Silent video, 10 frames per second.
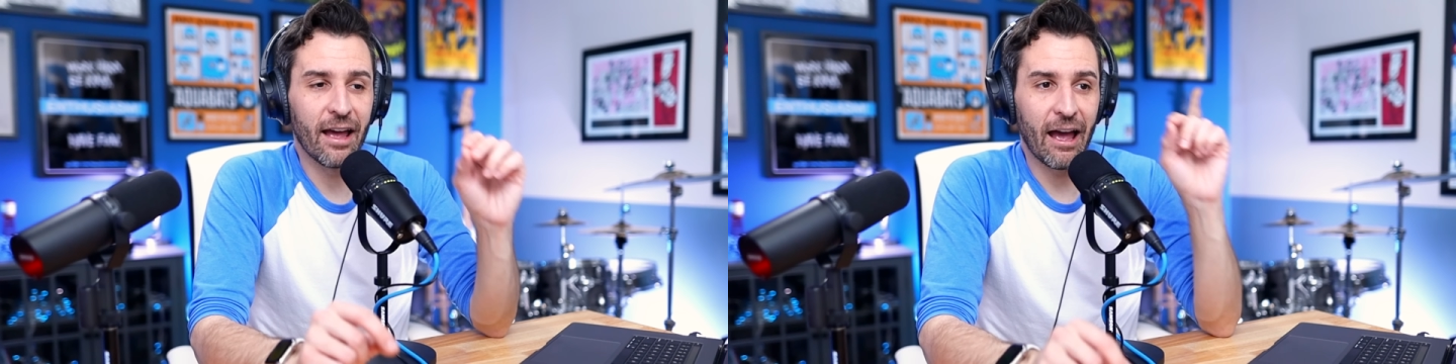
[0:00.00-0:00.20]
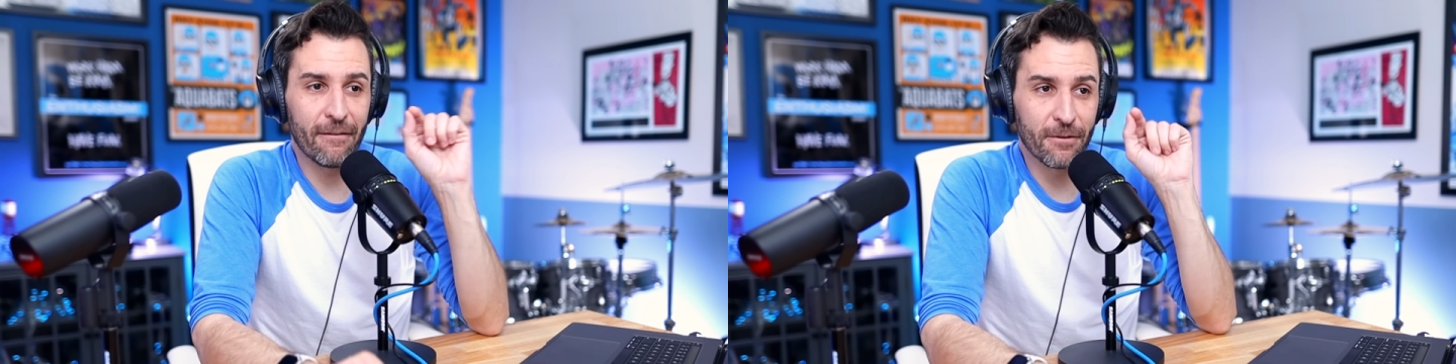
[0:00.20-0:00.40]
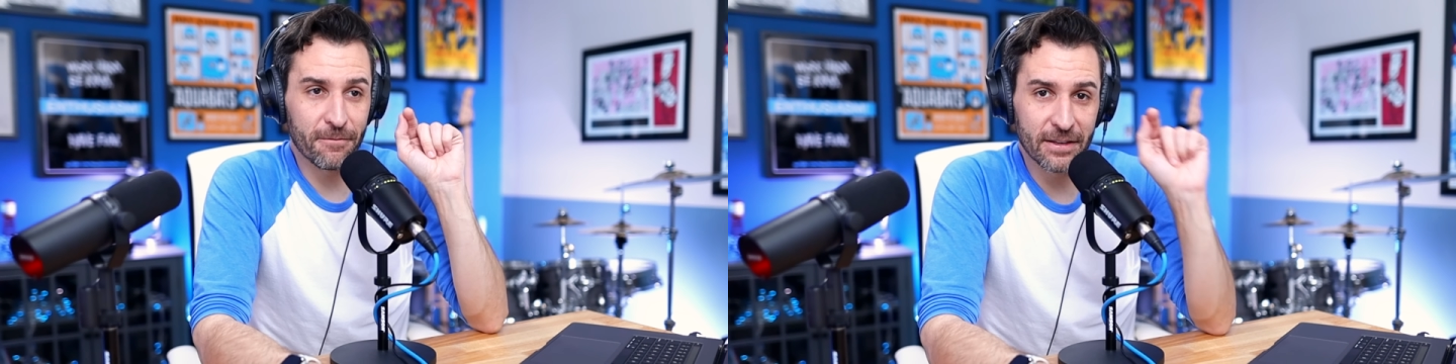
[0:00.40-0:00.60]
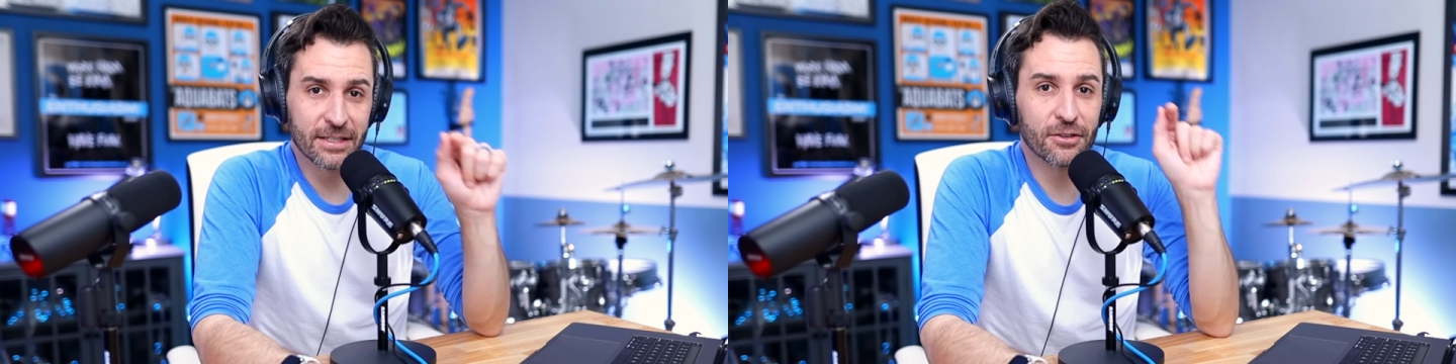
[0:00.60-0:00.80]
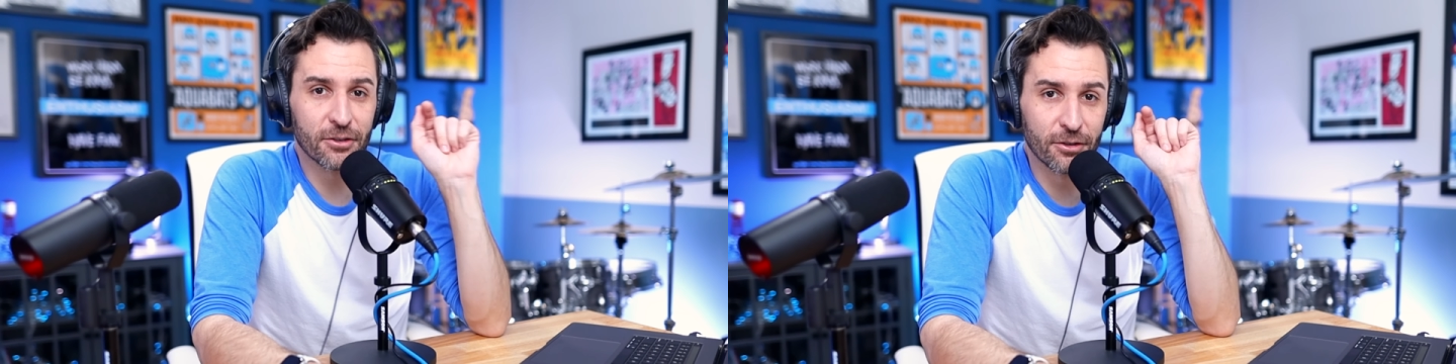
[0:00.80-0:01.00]
have a
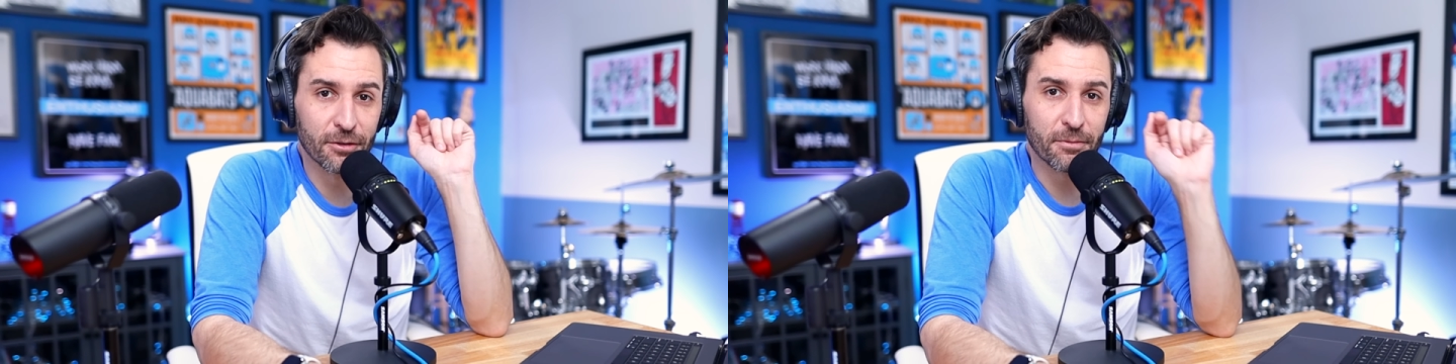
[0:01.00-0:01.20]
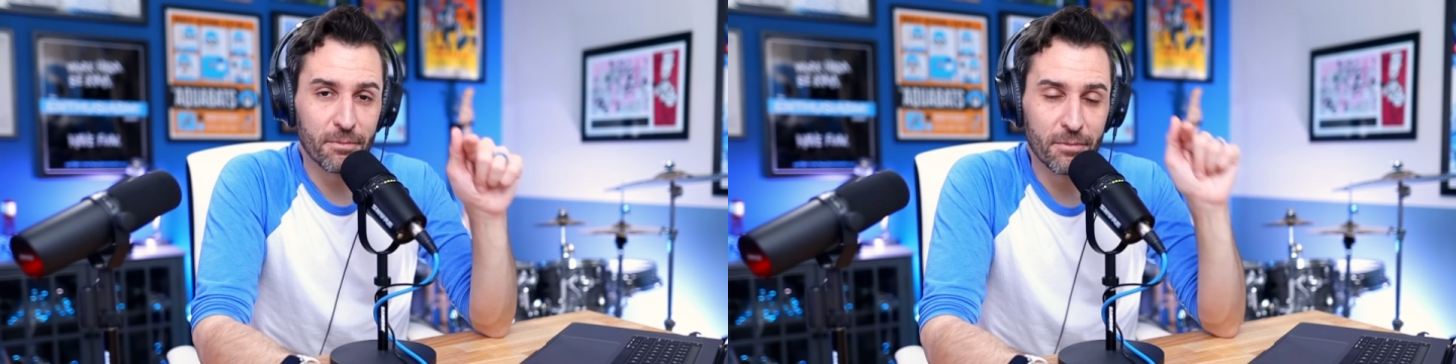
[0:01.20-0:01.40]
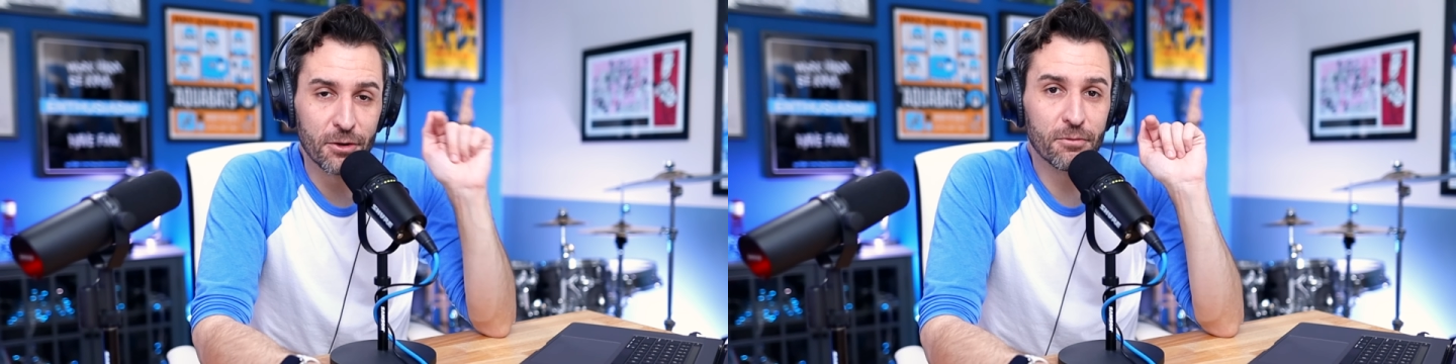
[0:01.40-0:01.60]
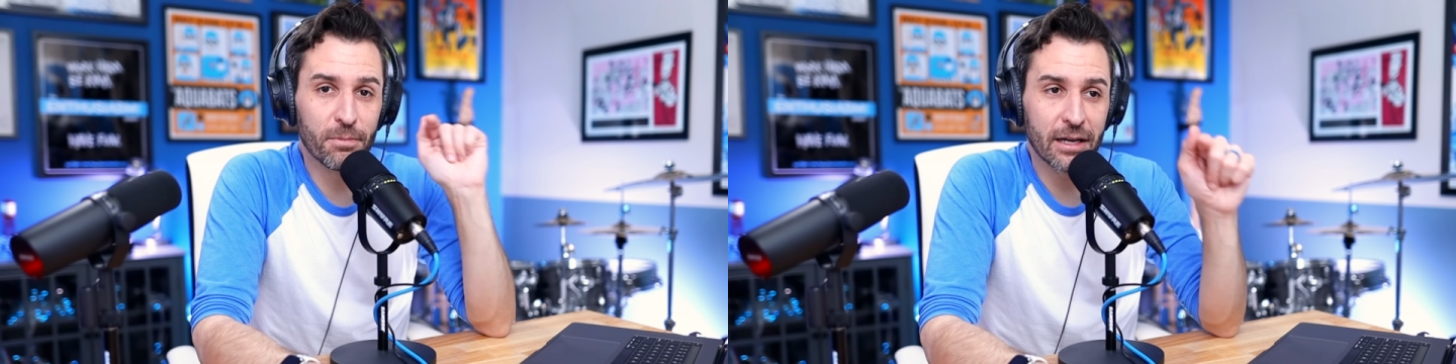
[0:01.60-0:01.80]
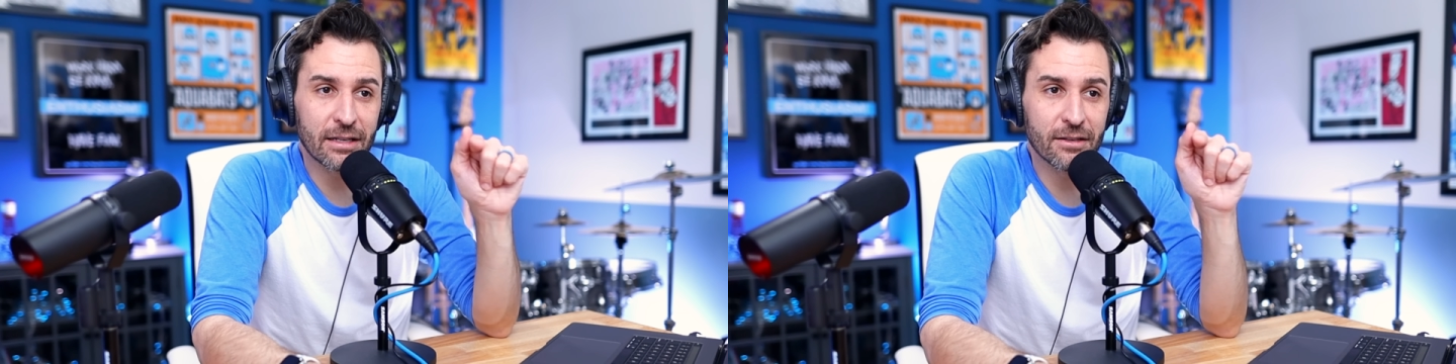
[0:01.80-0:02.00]
physical mute
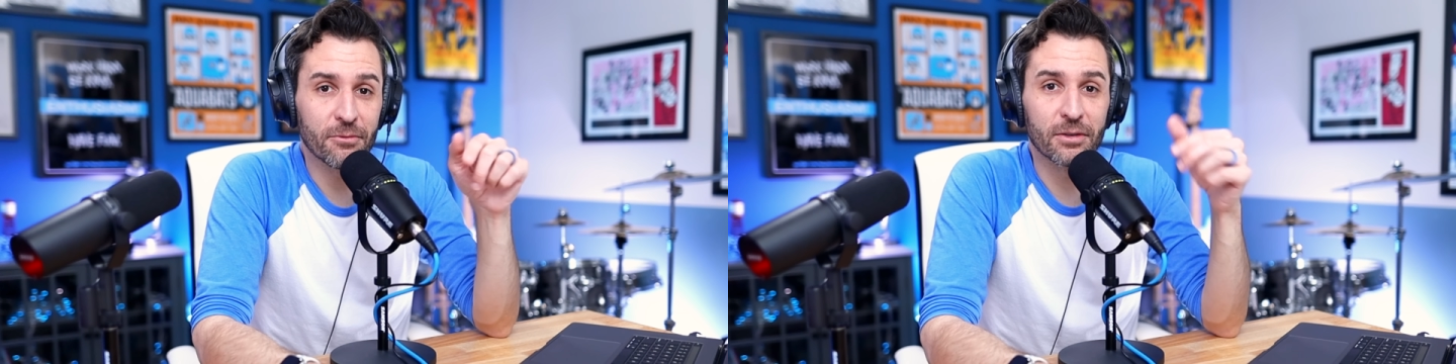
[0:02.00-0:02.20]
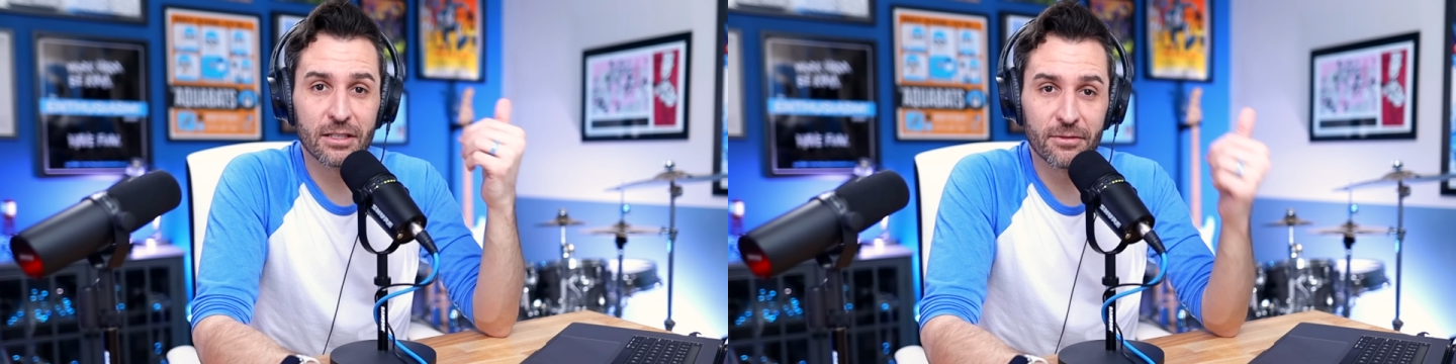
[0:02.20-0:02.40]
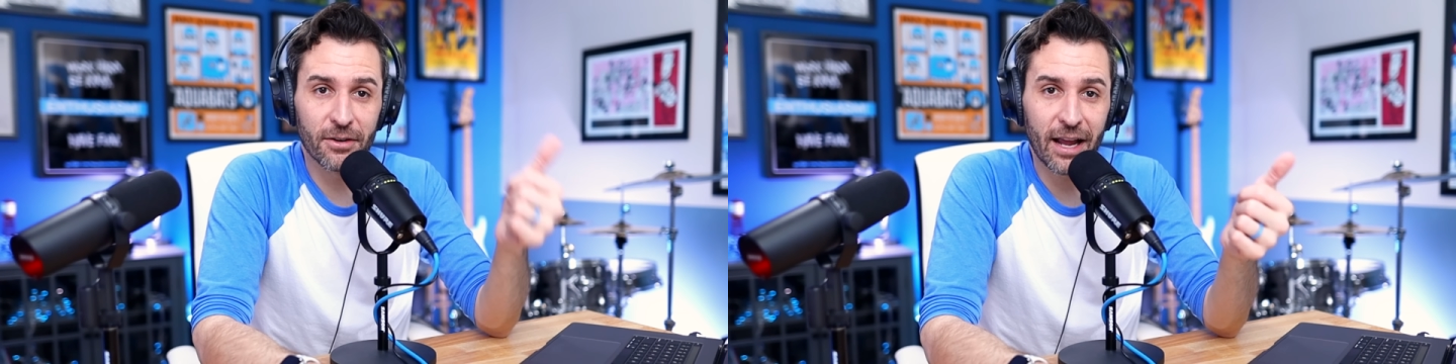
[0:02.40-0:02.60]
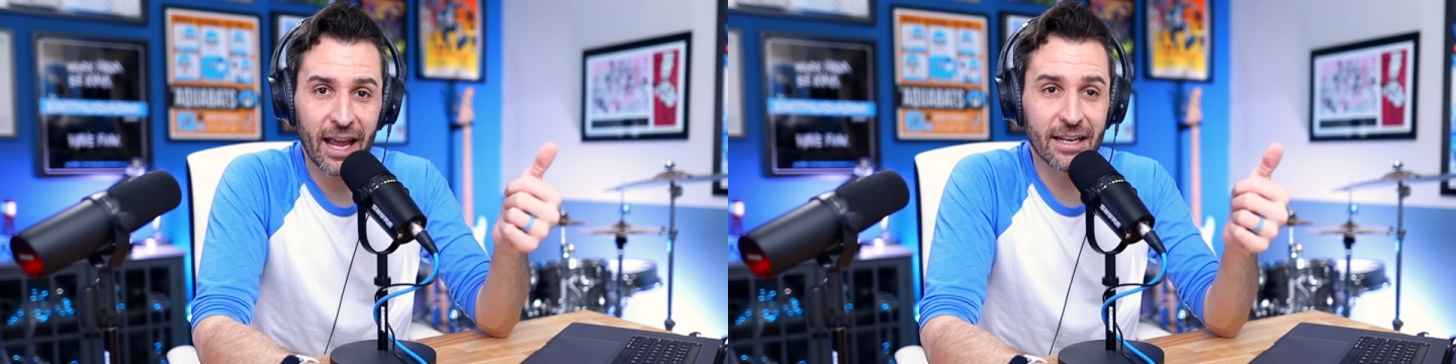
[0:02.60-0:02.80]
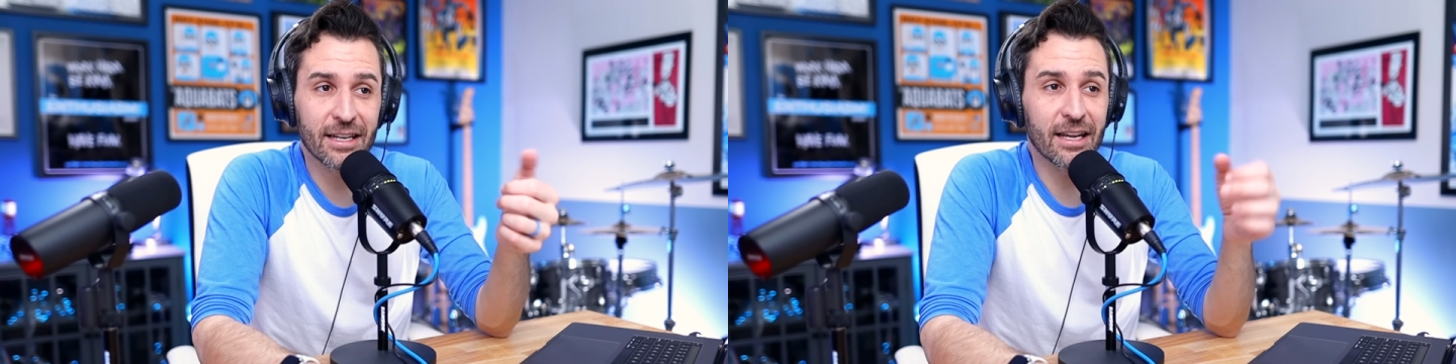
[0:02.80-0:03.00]
button, which is very
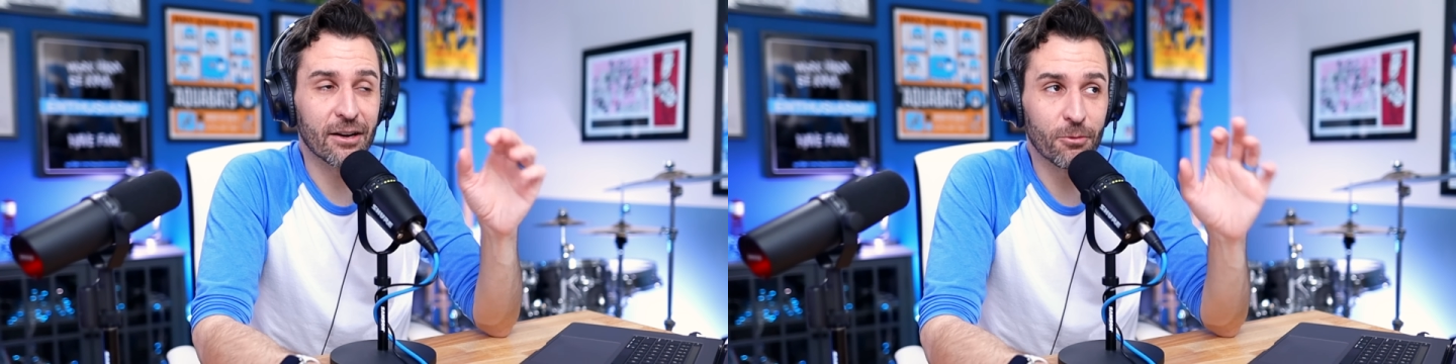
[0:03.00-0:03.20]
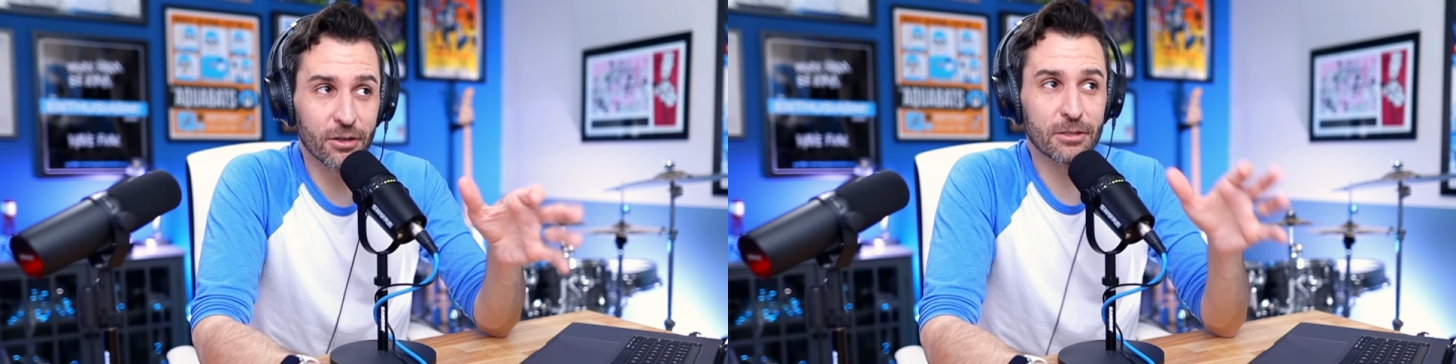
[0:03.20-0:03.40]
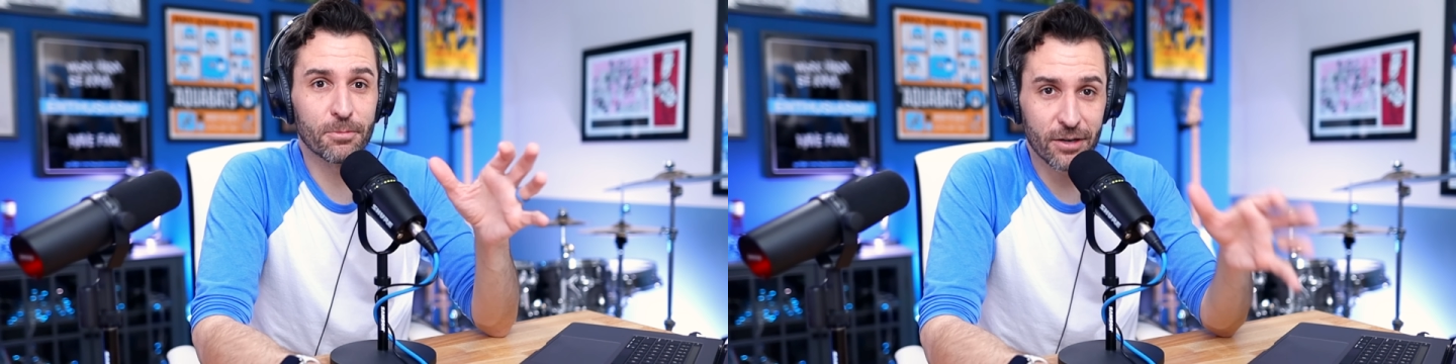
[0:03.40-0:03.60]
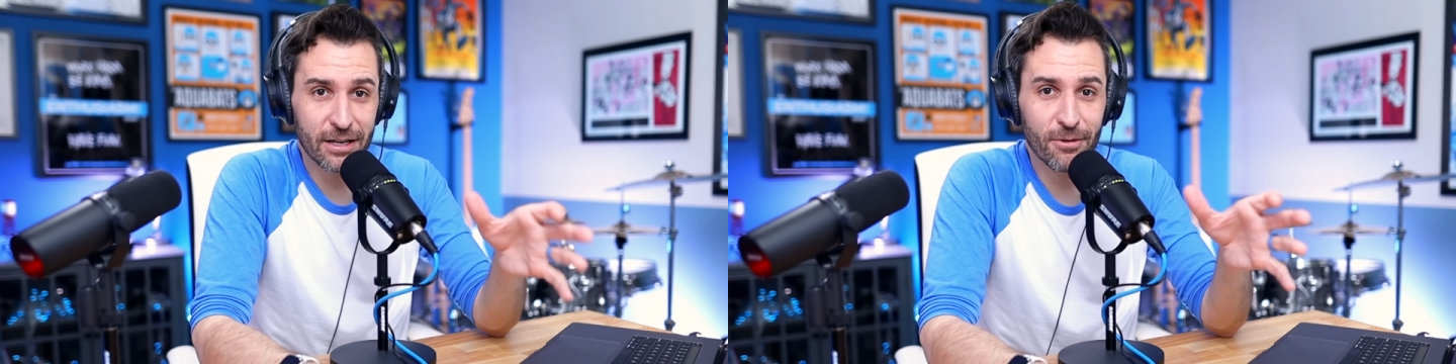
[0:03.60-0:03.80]
handy and it works pretty